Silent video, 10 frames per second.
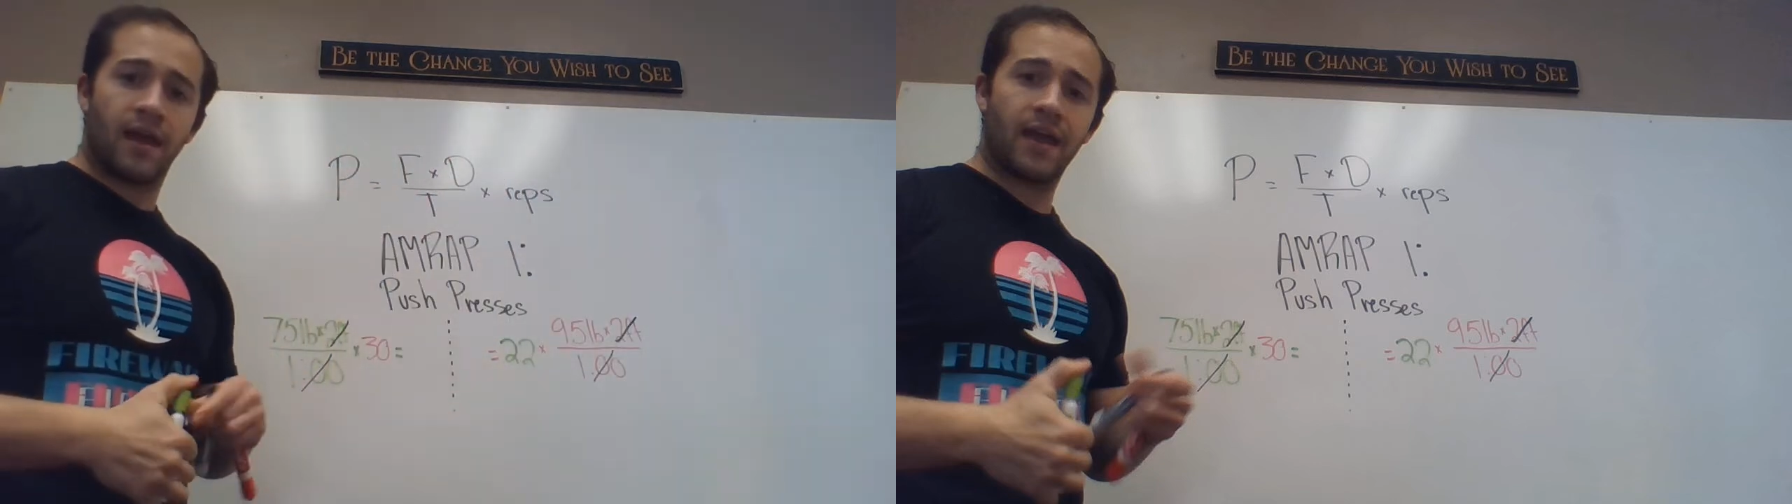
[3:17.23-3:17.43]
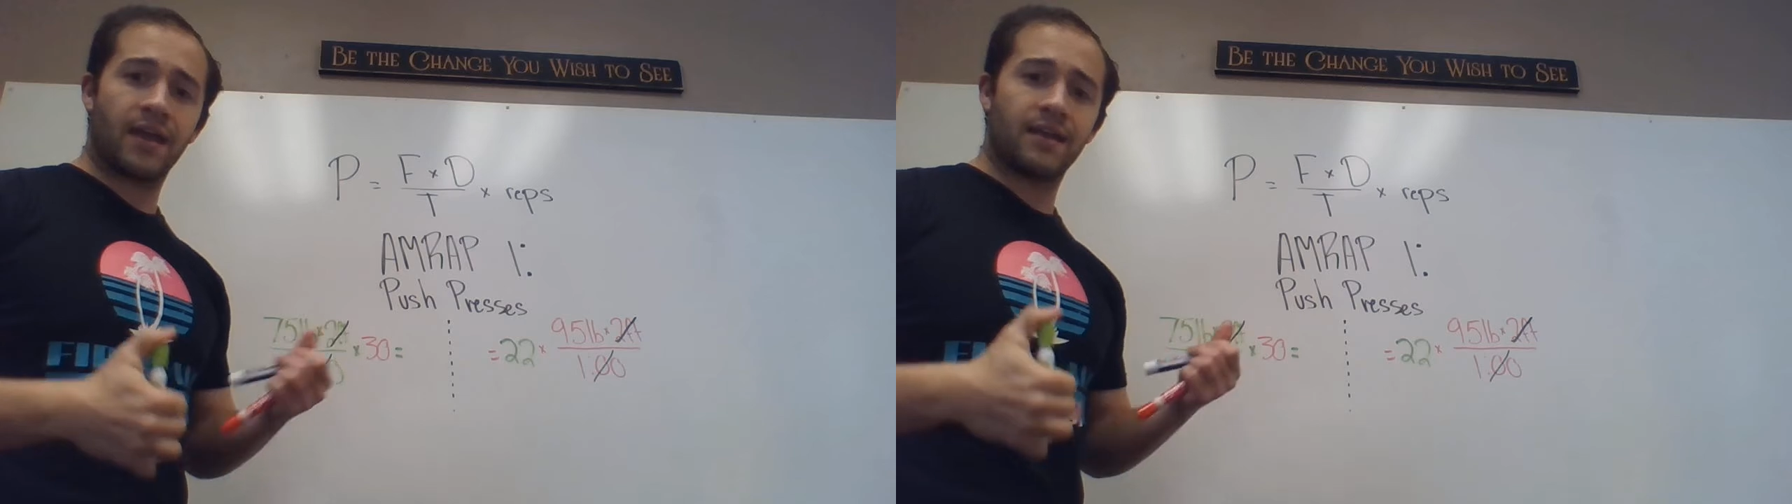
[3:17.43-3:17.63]

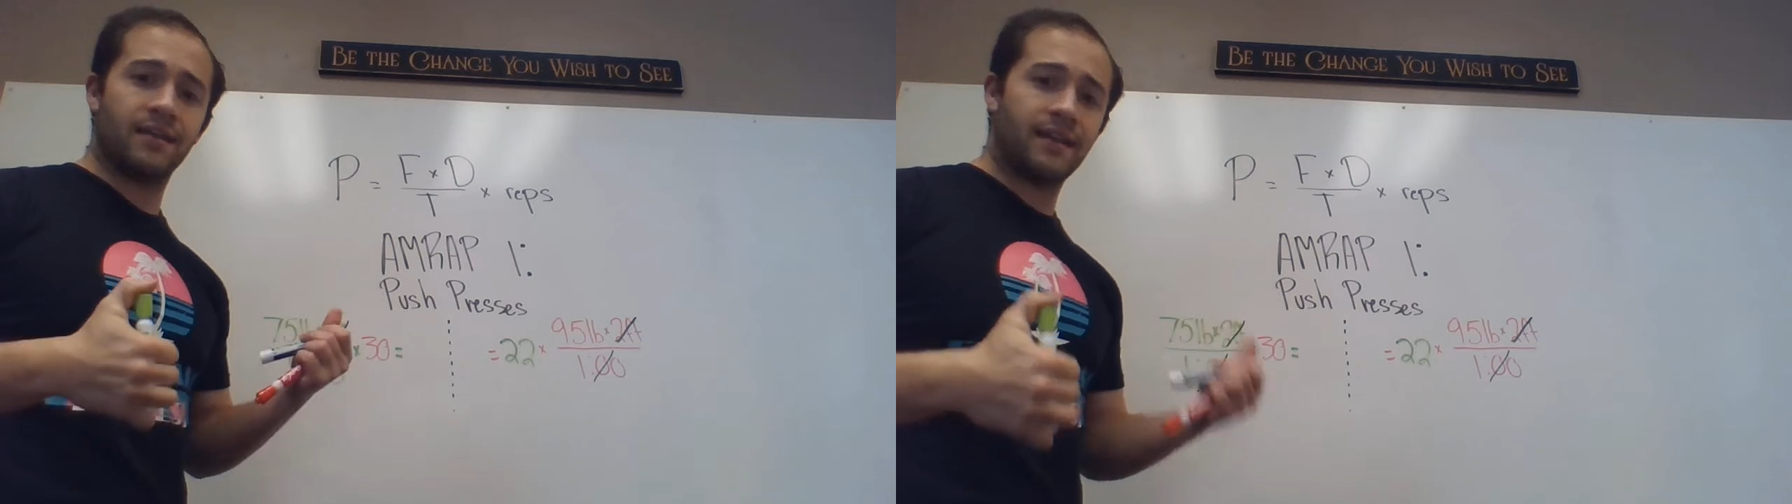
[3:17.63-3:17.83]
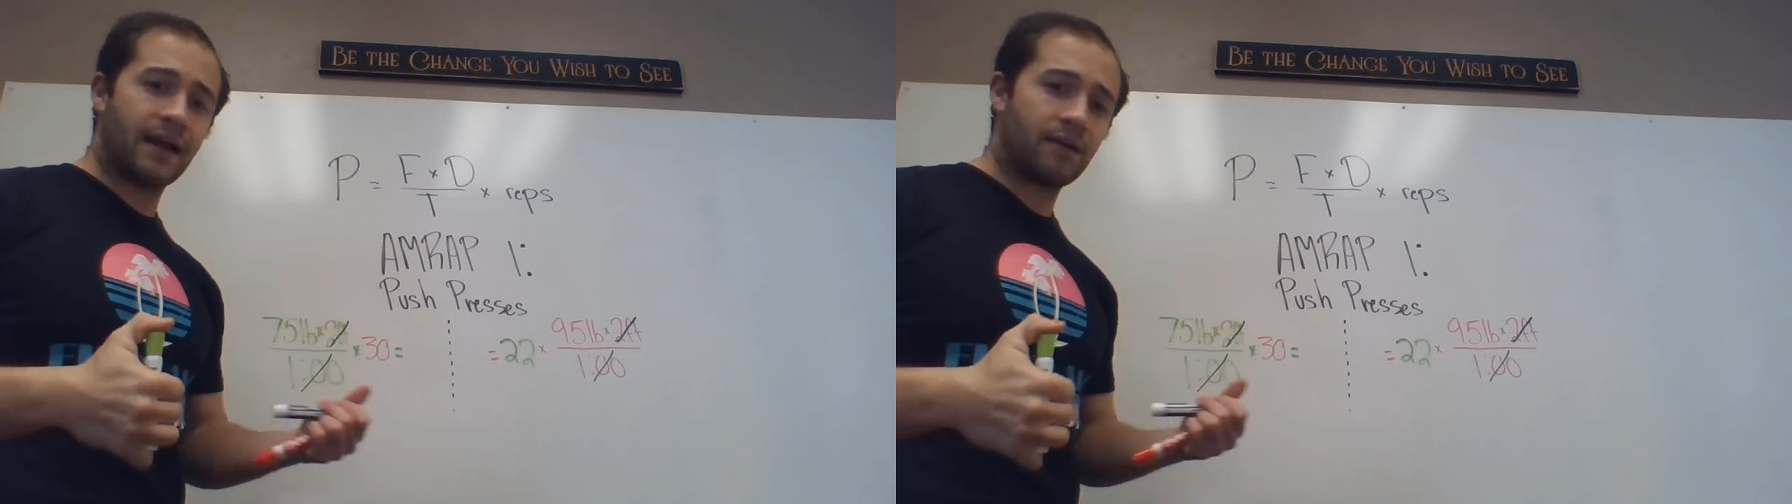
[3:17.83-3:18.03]

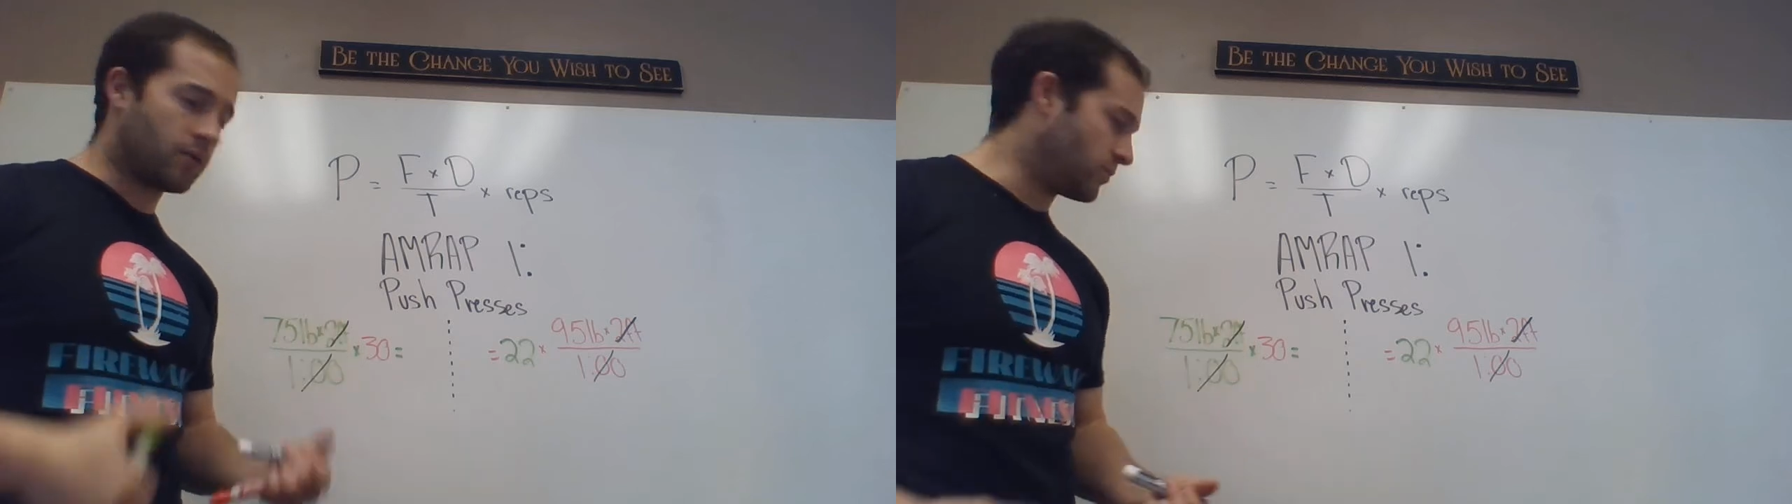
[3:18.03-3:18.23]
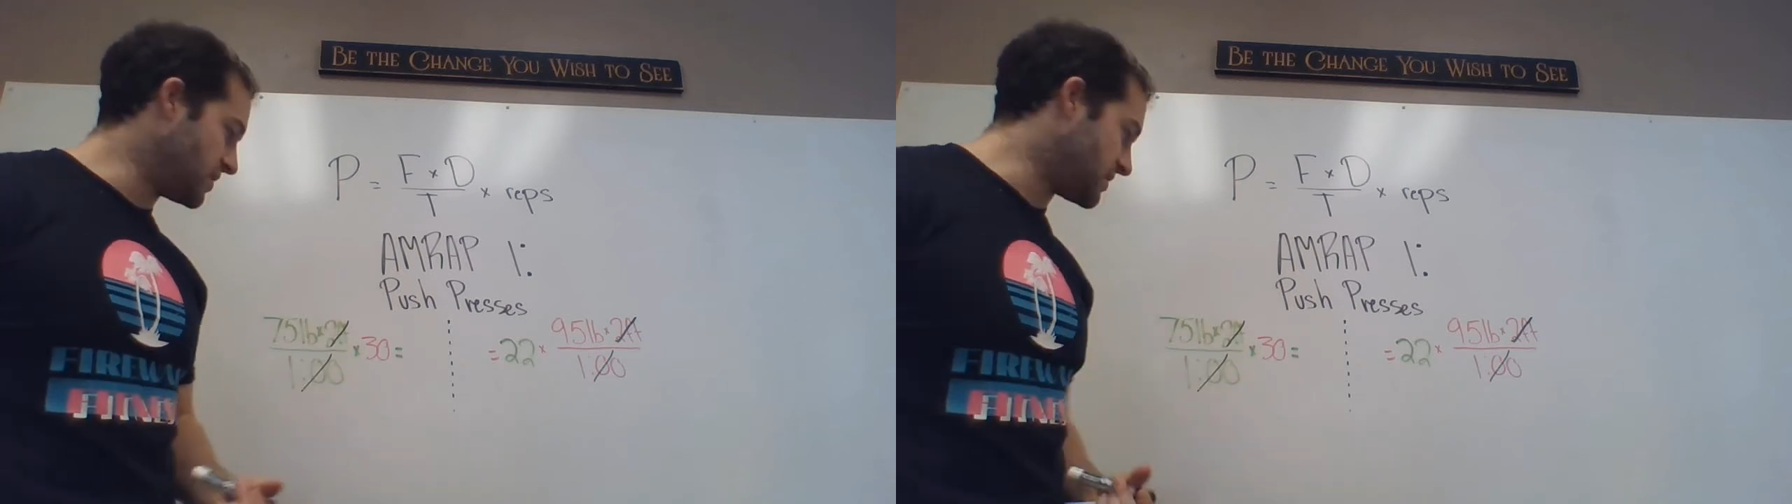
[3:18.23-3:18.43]
And now
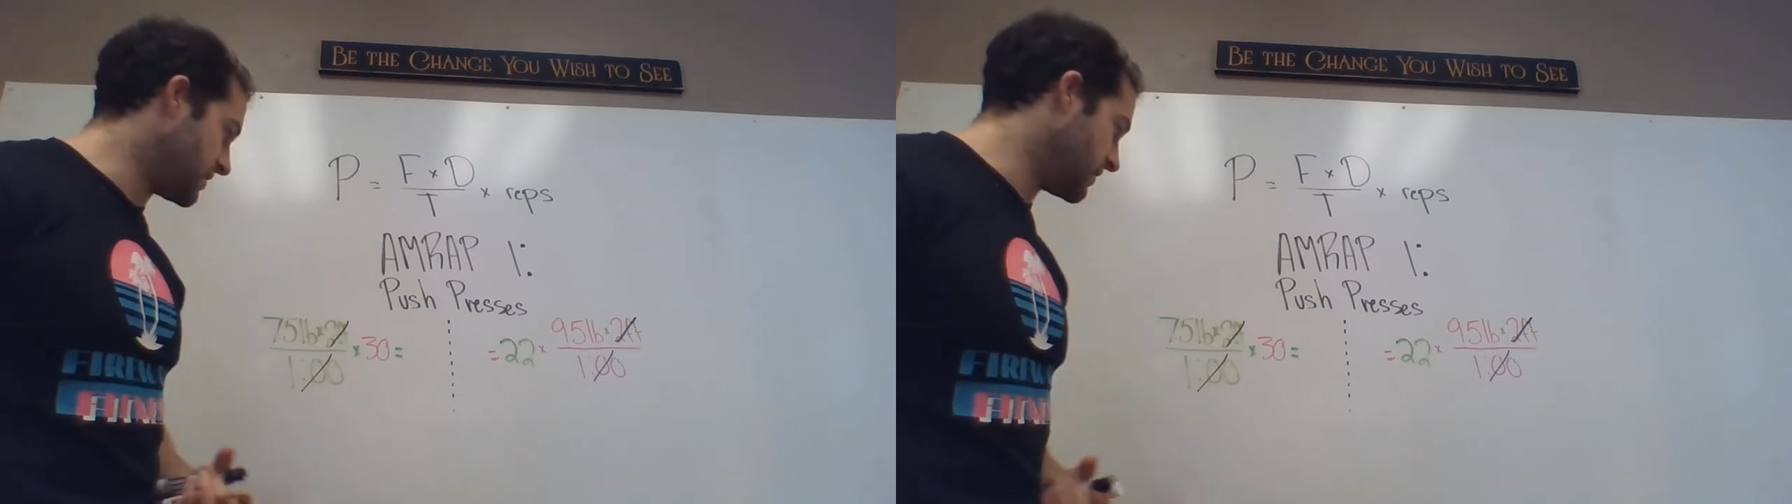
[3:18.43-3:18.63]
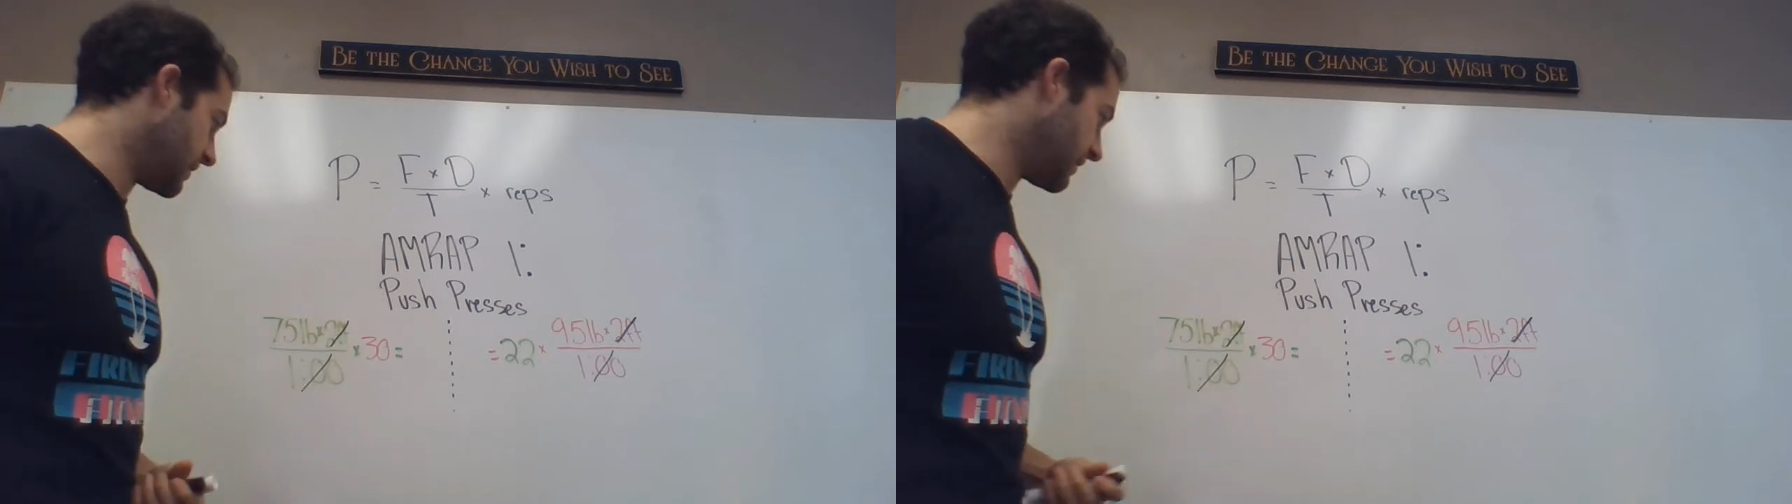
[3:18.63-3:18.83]
what we
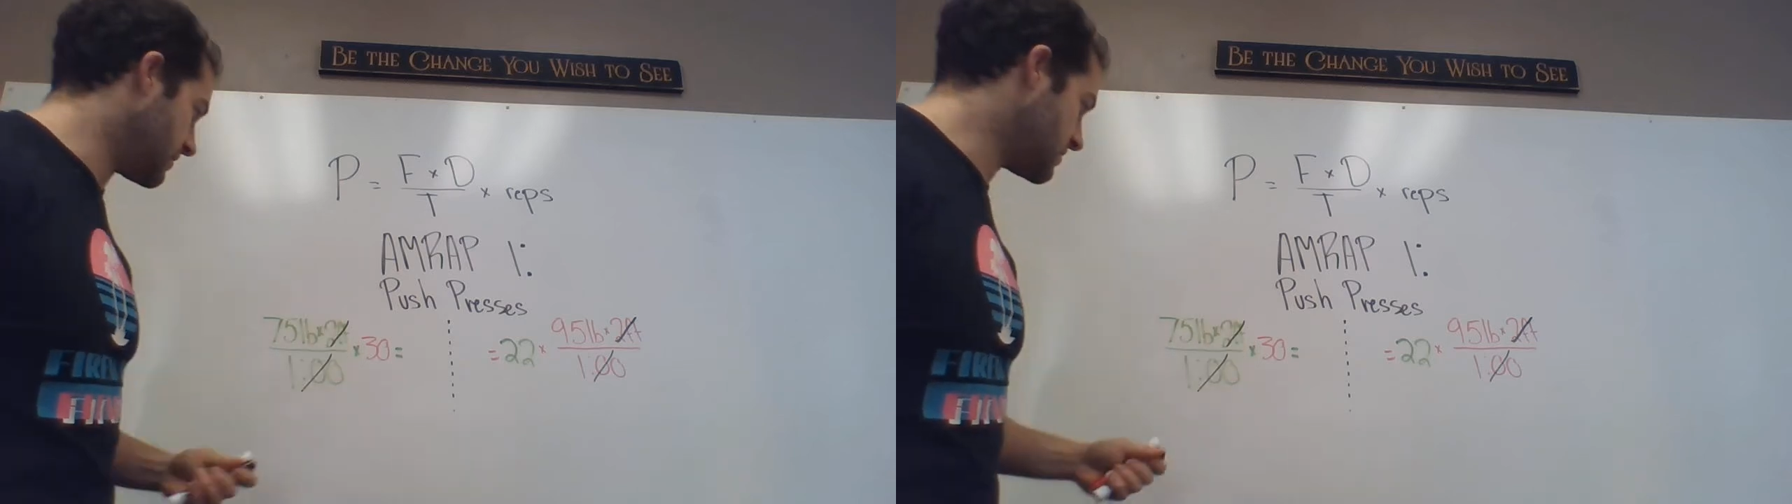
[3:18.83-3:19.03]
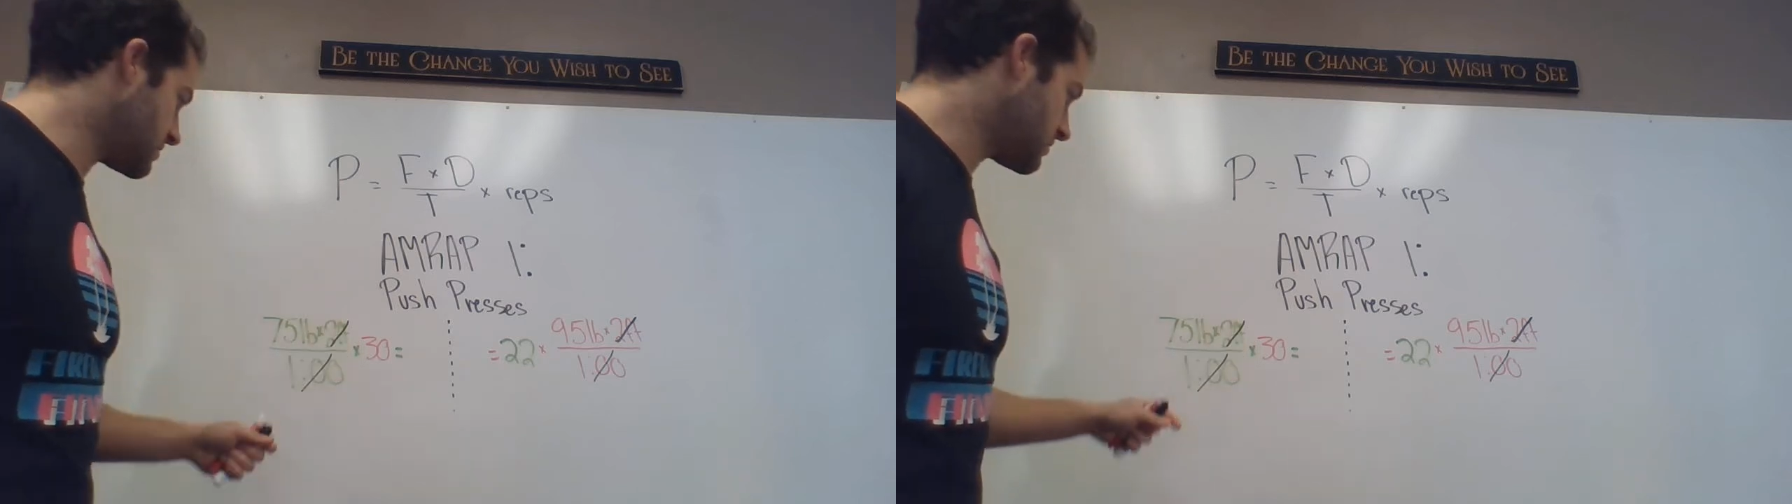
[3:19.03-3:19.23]
see
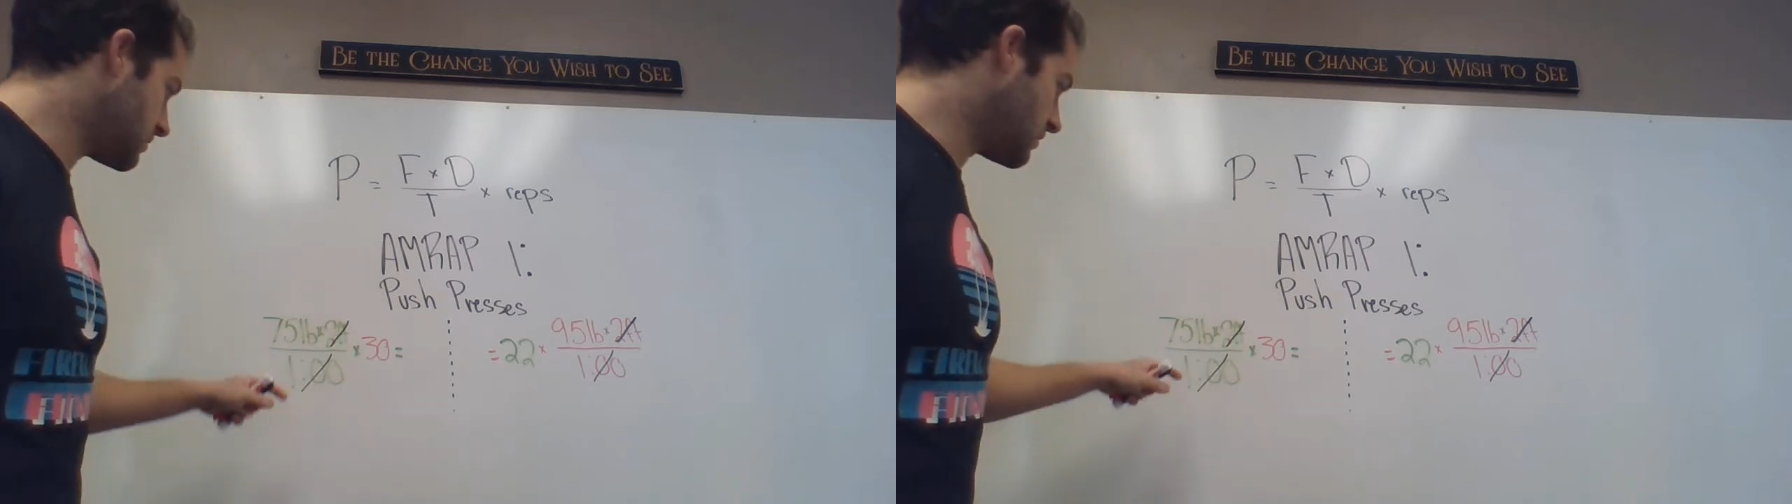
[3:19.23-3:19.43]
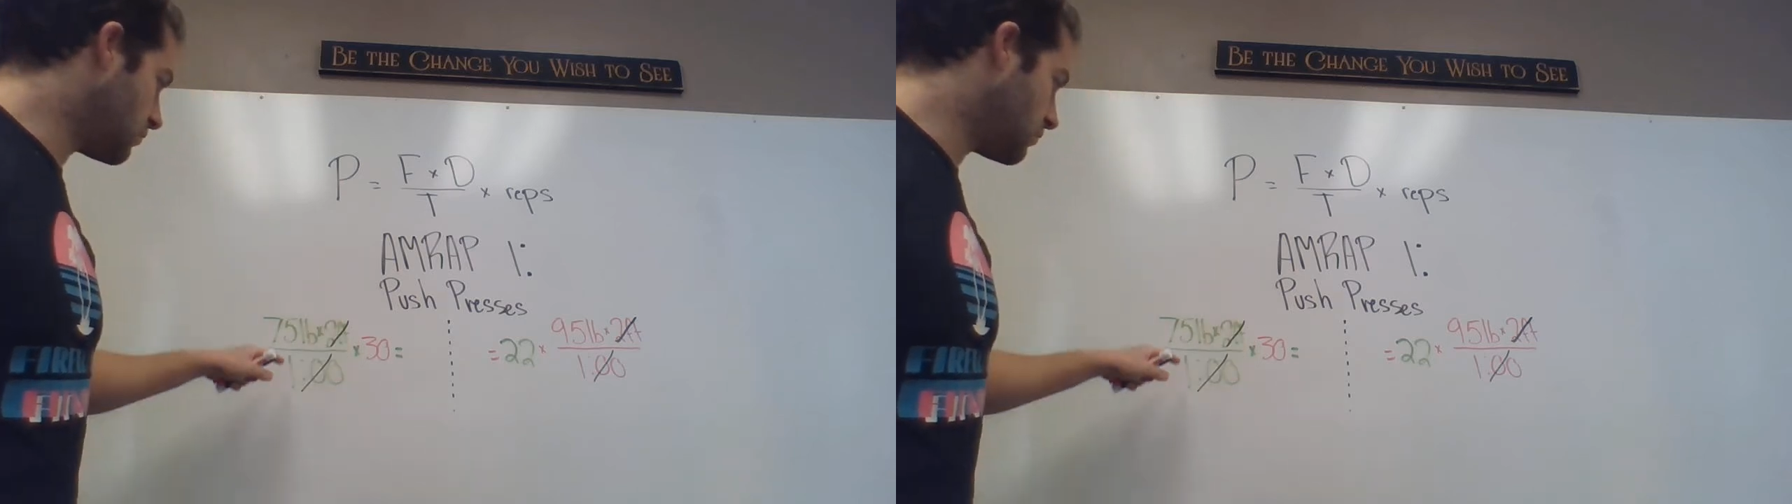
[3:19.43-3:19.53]
is,